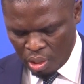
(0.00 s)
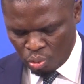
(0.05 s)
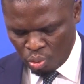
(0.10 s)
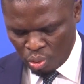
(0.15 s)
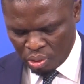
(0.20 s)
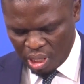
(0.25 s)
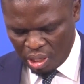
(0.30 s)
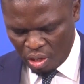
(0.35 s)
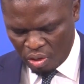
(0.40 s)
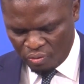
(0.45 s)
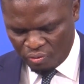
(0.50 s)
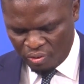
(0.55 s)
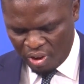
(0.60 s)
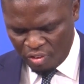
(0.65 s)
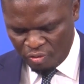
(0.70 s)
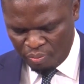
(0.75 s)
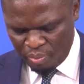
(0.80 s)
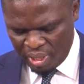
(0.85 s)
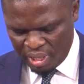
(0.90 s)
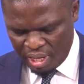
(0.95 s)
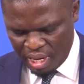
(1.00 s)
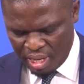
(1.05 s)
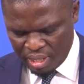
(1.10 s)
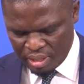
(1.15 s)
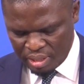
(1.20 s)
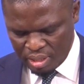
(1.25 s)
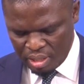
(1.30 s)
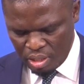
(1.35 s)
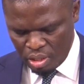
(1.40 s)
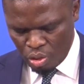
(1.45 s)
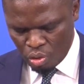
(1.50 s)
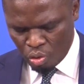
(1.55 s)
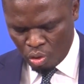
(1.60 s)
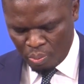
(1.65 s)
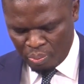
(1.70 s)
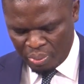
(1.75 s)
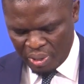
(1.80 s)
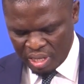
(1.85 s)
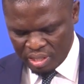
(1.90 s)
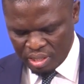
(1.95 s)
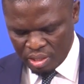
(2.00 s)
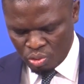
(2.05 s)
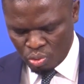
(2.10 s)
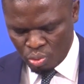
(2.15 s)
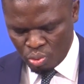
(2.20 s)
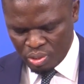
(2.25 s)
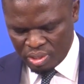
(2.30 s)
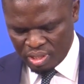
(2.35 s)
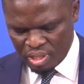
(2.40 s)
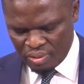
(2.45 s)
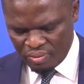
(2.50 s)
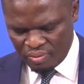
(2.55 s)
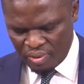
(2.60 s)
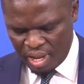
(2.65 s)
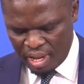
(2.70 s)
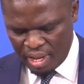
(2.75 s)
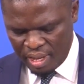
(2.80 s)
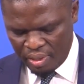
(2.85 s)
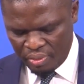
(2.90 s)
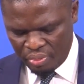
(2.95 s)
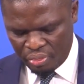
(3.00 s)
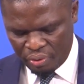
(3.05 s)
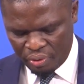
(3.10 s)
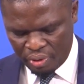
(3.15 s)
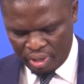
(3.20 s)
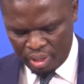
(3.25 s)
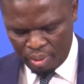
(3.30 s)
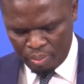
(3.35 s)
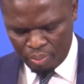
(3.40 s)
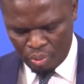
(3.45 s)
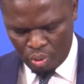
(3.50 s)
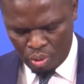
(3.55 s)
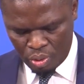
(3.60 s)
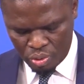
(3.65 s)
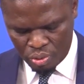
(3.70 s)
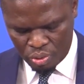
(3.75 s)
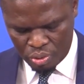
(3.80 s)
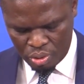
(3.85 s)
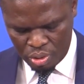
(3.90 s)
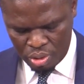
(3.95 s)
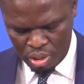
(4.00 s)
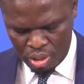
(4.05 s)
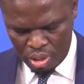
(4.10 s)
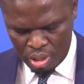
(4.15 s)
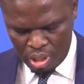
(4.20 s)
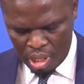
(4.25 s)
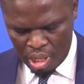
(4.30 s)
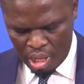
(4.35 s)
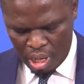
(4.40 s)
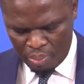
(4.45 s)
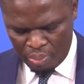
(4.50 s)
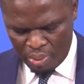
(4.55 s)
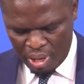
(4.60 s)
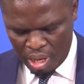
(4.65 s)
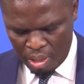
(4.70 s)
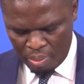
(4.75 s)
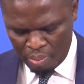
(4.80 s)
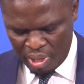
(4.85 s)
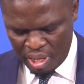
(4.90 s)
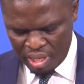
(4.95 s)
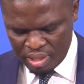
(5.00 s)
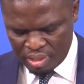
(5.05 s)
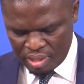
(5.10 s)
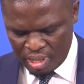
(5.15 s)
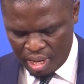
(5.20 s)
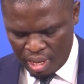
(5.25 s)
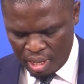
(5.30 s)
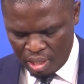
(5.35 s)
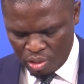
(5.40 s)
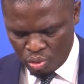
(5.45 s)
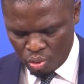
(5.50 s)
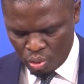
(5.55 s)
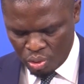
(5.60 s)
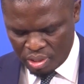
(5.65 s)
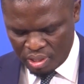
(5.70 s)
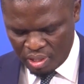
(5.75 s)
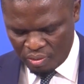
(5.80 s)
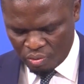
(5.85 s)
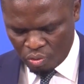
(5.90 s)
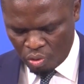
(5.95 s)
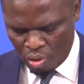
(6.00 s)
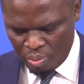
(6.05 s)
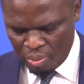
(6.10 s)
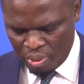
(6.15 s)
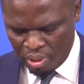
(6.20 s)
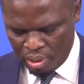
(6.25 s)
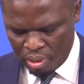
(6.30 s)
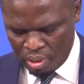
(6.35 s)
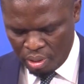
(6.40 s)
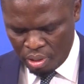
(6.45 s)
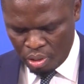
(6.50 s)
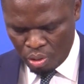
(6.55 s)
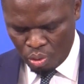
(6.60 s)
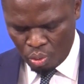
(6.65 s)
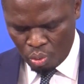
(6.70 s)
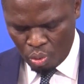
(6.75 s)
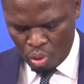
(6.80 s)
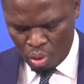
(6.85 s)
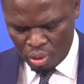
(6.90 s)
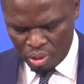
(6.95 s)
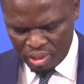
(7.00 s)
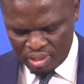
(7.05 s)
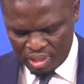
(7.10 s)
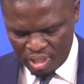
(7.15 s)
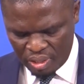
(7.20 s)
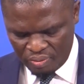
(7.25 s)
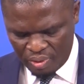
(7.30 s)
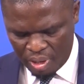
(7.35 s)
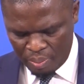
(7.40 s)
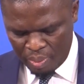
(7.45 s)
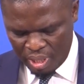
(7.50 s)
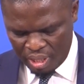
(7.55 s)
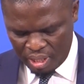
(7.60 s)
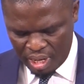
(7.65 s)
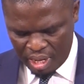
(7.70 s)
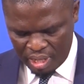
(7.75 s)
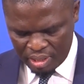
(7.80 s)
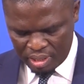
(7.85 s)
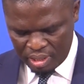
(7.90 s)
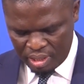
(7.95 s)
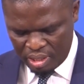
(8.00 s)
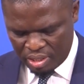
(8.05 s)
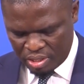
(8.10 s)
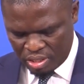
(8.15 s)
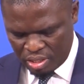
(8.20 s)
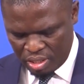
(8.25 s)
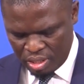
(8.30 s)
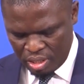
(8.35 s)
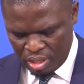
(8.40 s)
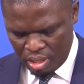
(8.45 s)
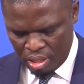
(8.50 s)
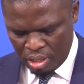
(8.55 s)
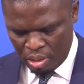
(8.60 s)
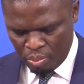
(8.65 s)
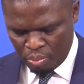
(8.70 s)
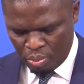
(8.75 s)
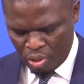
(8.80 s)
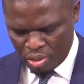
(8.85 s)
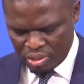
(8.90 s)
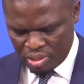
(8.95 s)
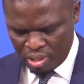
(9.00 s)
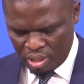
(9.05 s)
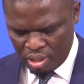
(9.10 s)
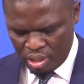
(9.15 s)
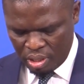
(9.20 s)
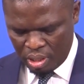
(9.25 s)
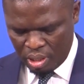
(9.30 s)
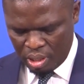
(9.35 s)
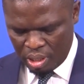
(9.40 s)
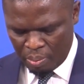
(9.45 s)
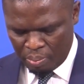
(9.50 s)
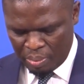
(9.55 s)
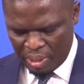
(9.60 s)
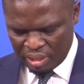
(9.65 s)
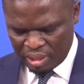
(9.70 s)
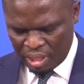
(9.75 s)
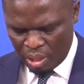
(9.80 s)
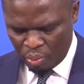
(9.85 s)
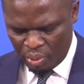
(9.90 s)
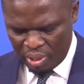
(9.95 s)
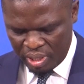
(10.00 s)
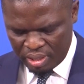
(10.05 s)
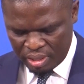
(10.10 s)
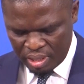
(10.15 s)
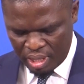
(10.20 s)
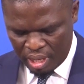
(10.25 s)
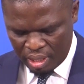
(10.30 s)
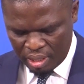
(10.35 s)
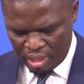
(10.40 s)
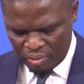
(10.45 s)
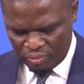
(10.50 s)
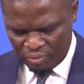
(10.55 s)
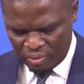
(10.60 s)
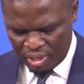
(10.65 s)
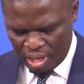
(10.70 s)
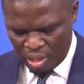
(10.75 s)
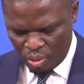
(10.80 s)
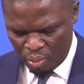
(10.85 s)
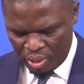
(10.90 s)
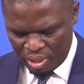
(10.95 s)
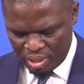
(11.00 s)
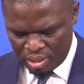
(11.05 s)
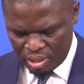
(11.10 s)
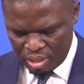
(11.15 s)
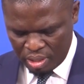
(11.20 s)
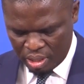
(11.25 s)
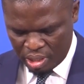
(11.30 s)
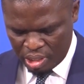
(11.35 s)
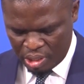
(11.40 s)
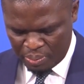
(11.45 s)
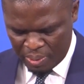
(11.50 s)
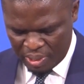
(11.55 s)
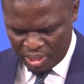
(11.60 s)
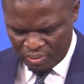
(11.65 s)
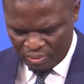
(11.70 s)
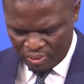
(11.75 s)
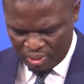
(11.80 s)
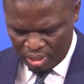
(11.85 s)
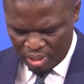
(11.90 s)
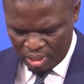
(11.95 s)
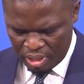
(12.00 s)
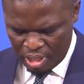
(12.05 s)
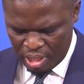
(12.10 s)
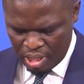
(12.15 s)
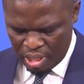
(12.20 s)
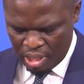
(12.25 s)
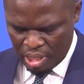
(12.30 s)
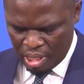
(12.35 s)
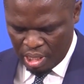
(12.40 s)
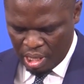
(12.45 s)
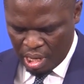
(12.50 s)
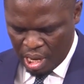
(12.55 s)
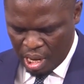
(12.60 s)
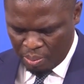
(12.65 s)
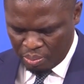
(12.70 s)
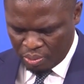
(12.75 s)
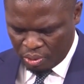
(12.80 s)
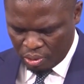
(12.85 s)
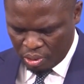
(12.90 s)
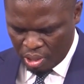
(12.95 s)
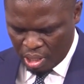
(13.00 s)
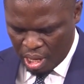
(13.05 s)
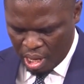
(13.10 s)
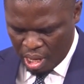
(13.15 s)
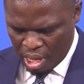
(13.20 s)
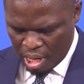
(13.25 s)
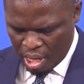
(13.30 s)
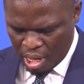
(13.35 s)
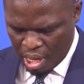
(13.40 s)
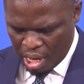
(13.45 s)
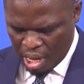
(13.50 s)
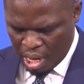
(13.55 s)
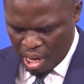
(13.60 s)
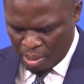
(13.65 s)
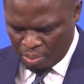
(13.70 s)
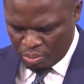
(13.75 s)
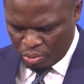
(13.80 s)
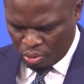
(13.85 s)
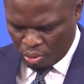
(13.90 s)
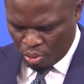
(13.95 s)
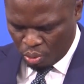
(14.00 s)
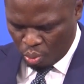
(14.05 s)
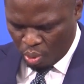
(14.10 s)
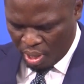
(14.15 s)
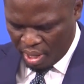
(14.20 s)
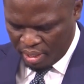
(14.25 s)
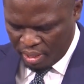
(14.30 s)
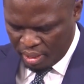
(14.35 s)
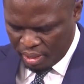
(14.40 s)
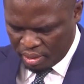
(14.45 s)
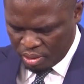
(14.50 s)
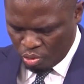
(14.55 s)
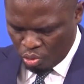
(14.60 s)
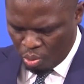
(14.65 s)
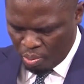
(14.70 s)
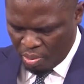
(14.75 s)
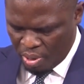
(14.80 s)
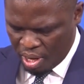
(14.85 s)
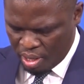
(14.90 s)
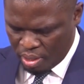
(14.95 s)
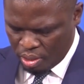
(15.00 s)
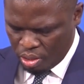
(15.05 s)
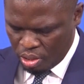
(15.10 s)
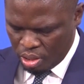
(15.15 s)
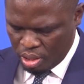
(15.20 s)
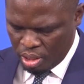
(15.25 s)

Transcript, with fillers: a total of five medals comprising two silver and three bronze. Abraham Mensah and Joseph Commey won silver medals each in boxing in the bantamweight and the featherweight respectively. Abdul, Abdul Wahid Umar,